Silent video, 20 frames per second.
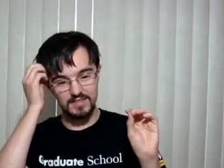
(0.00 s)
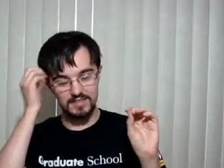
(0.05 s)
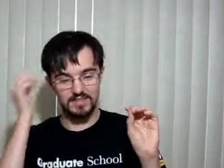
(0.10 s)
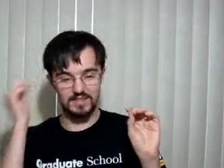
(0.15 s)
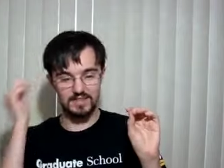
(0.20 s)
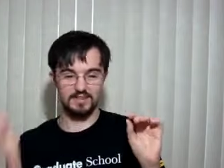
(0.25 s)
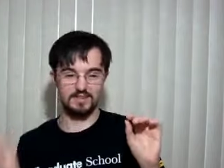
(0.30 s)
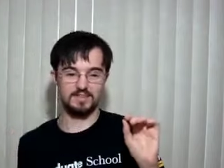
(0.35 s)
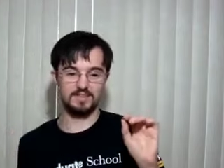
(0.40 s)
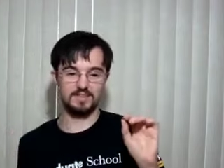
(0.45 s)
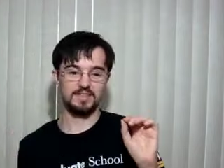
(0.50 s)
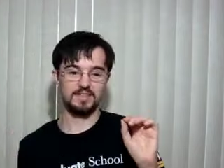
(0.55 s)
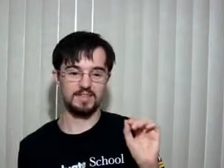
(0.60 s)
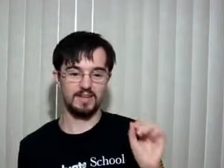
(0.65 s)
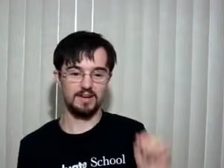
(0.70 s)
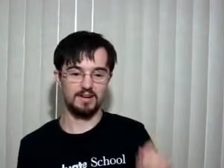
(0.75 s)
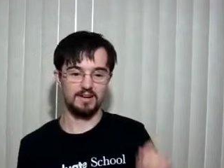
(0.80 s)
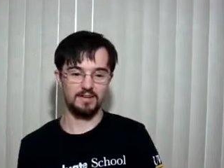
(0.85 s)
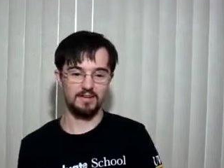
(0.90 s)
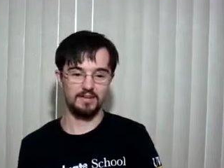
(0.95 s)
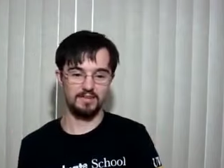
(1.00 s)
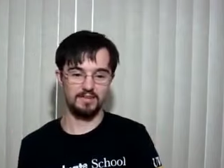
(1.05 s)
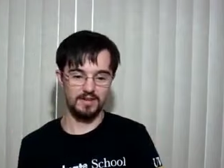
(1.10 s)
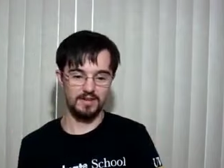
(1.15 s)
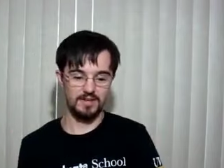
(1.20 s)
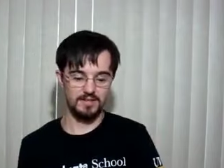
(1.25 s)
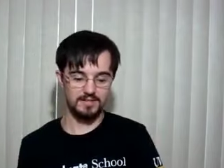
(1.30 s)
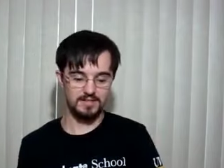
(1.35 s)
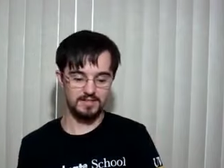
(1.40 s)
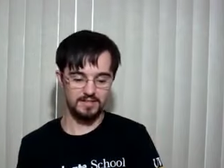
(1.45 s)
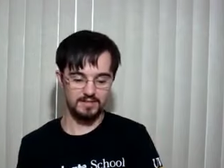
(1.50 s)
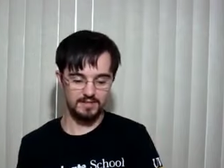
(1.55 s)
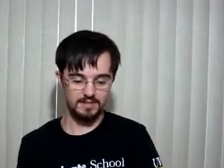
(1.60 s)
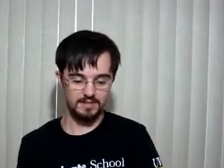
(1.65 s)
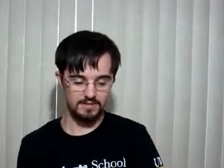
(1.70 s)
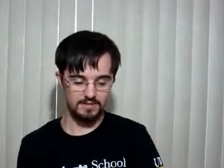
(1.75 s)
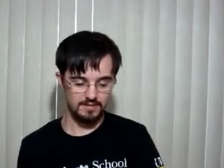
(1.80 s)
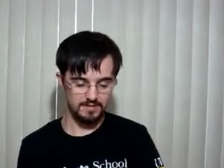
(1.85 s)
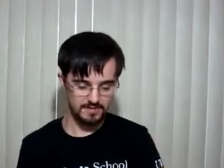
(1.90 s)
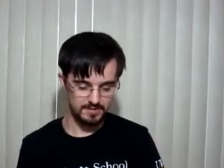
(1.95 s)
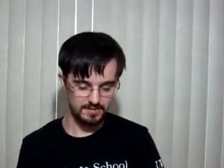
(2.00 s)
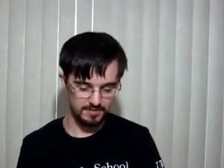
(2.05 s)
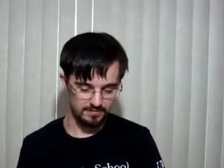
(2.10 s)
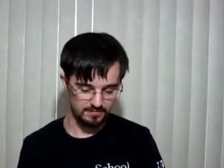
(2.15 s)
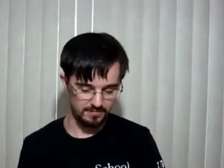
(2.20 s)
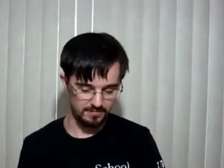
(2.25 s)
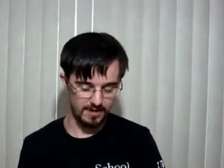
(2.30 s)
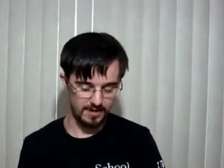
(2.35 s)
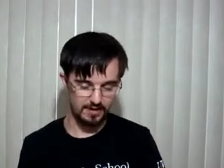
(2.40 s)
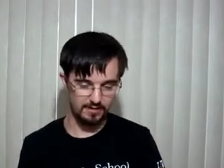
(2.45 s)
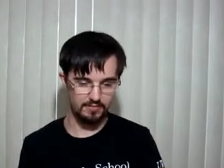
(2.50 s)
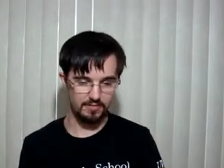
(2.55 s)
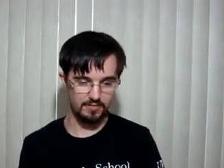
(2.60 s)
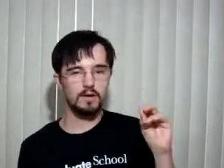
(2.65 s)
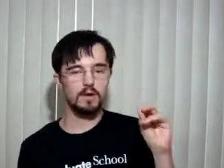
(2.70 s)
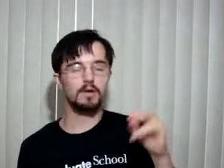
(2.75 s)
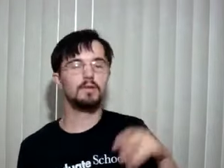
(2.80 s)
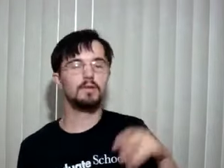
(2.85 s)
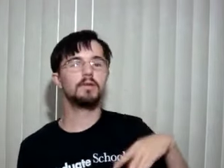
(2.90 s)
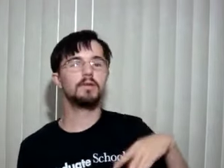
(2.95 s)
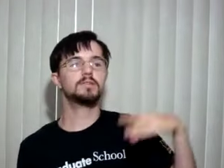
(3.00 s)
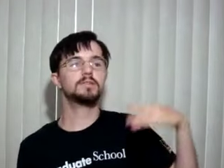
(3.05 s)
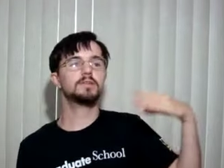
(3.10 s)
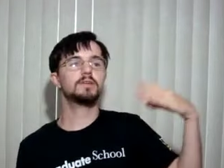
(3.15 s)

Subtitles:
years to calculate C5. Of course,